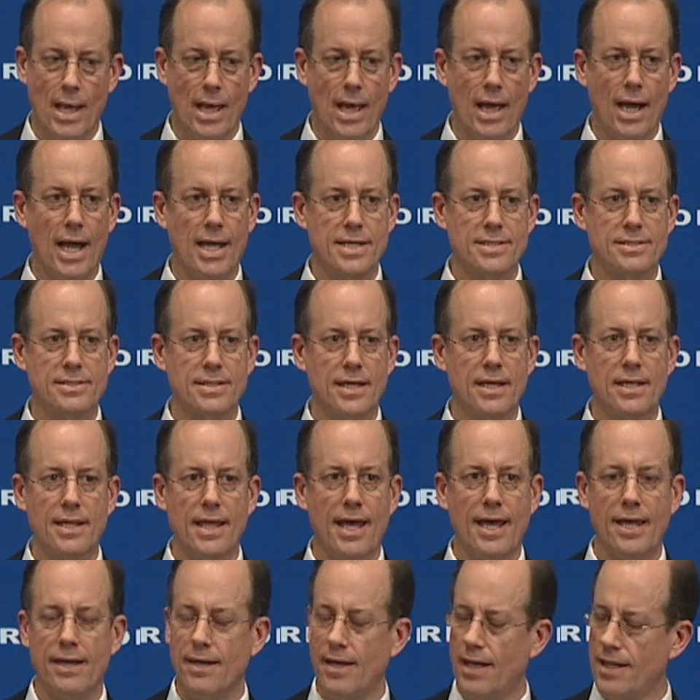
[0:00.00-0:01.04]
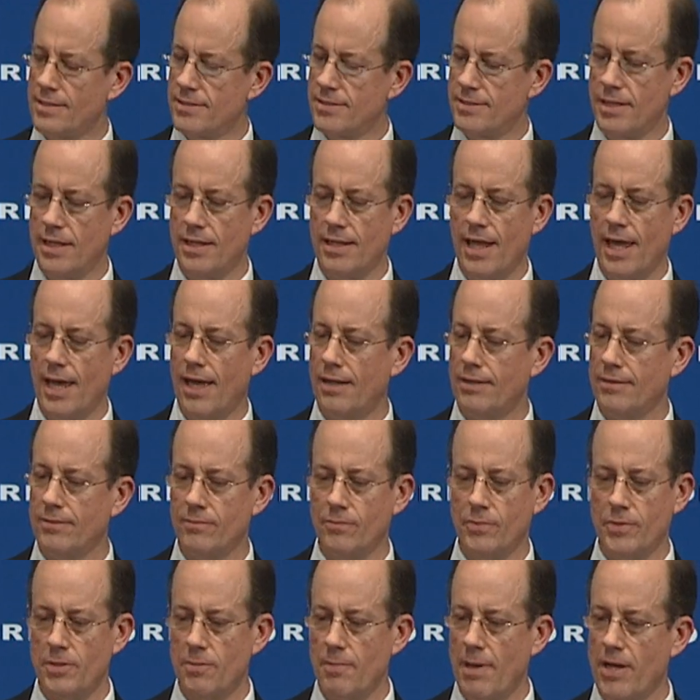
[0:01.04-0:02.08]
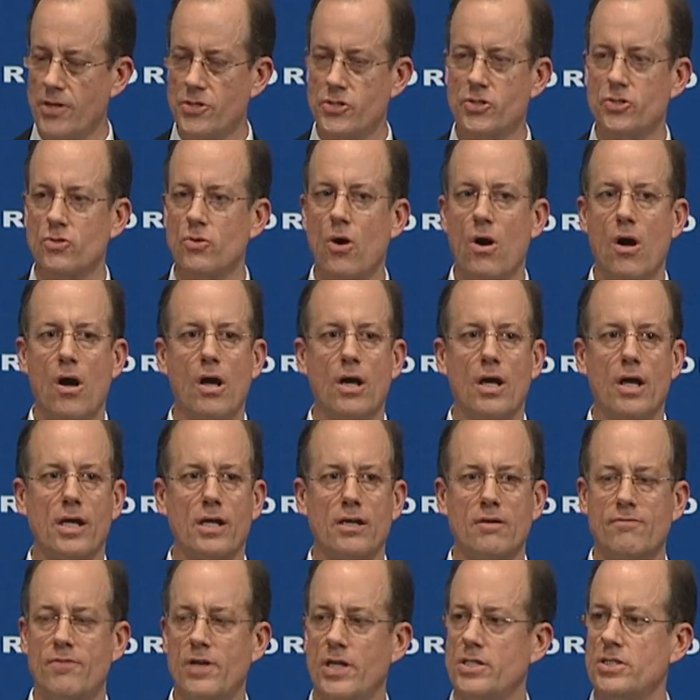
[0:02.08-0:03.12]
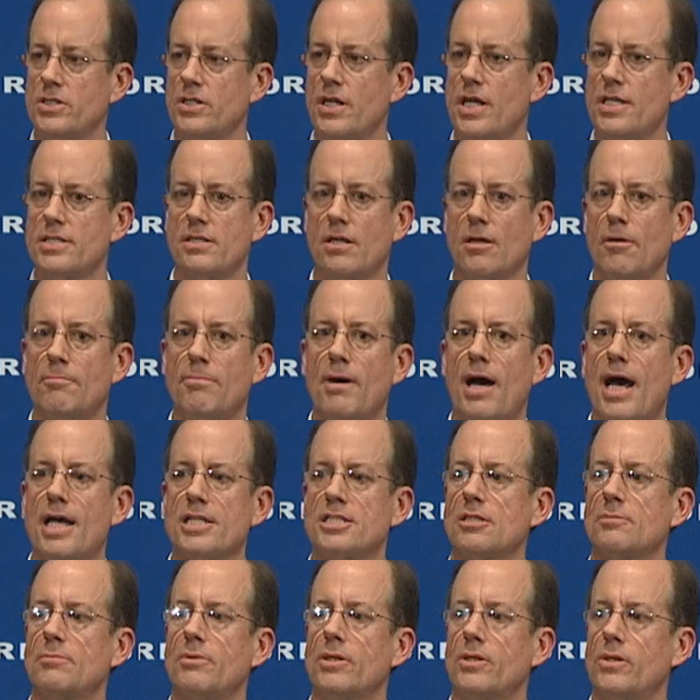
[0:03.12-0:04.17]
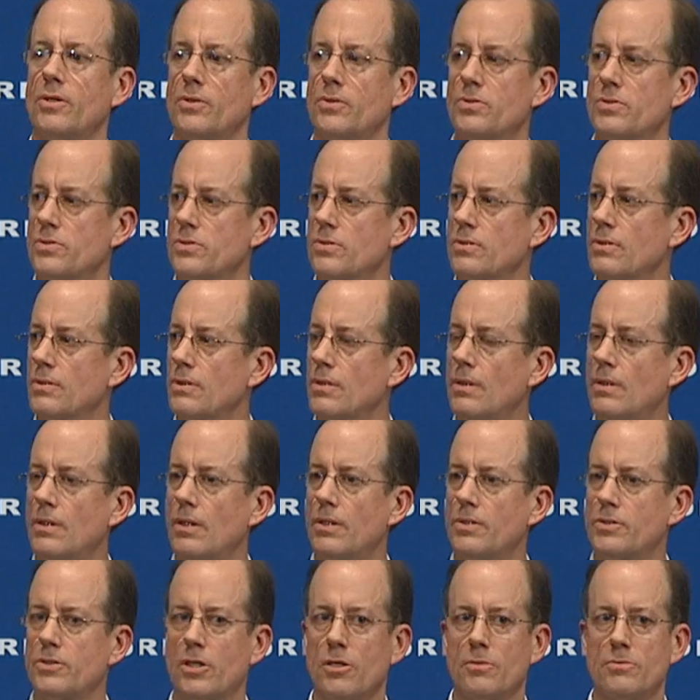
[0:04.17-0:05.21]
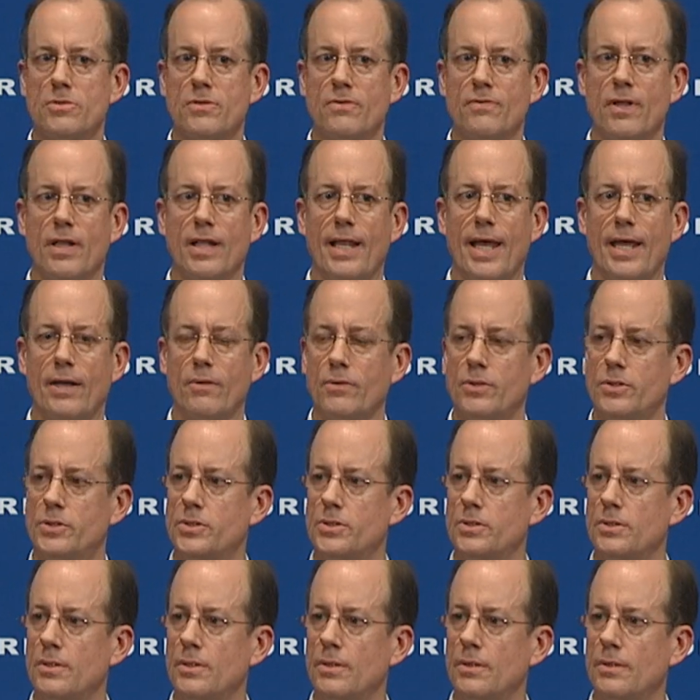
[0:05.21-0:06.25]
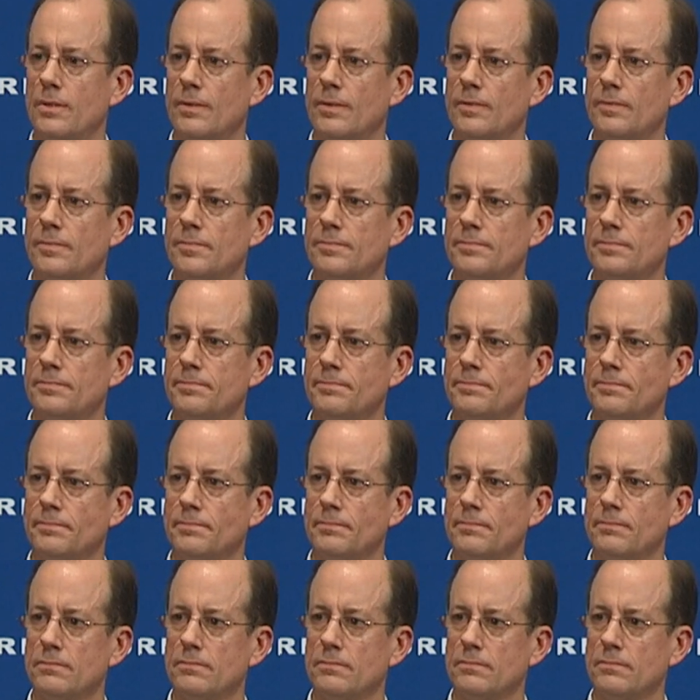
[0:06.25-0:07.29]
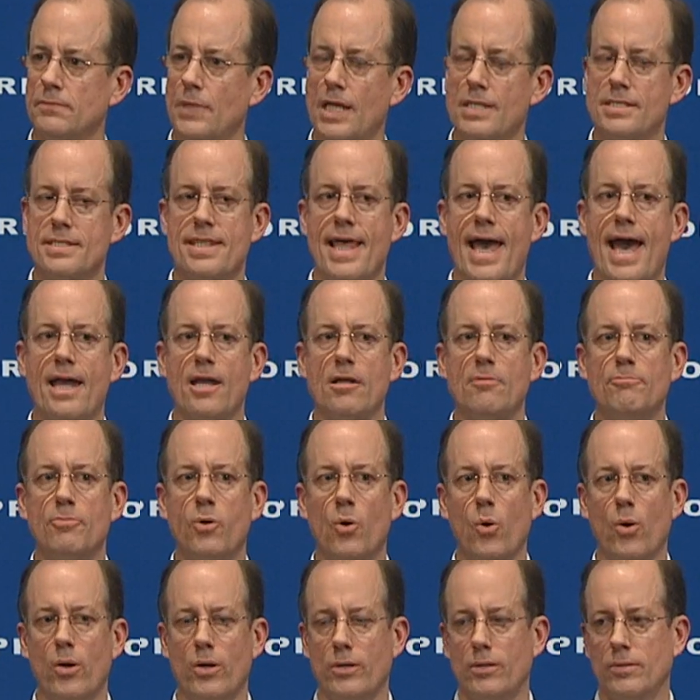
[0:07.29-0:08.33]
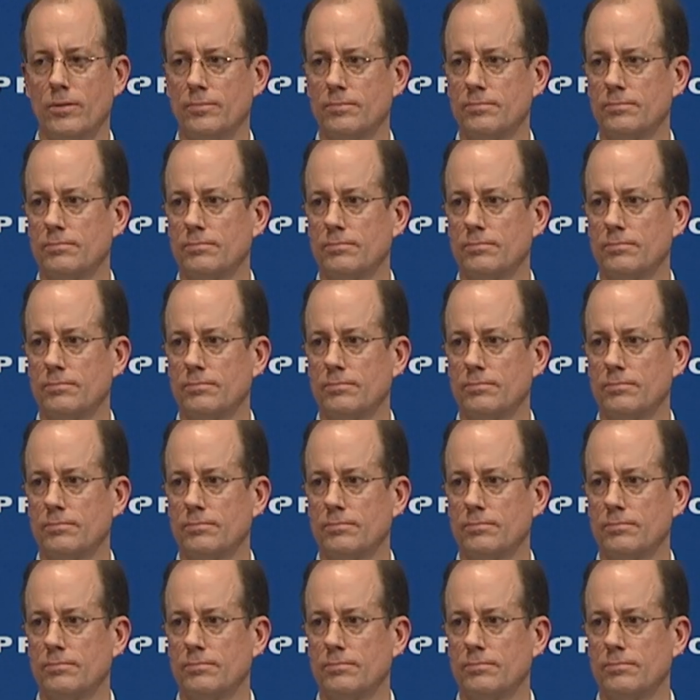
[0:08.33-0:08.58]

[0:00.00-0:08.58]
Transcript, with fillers: And I say that, I say that with about as strong a conviction as I can possibly use in terms of the language. It's that important.